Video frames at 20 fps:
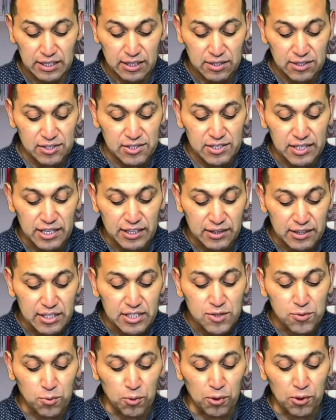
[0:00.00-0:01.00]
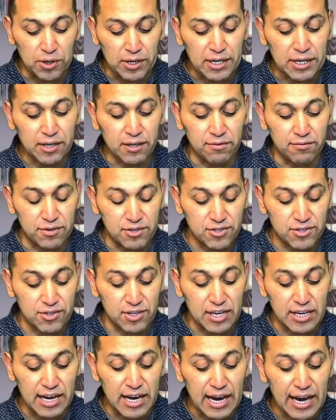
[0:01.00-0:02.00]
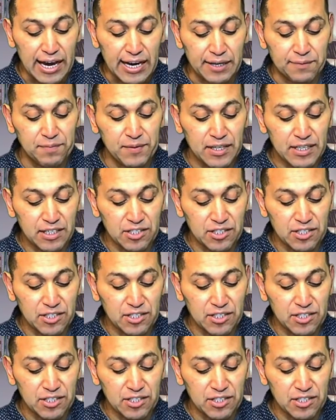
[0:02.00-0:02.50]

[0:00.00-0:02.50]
You see, at this word here in verse 39,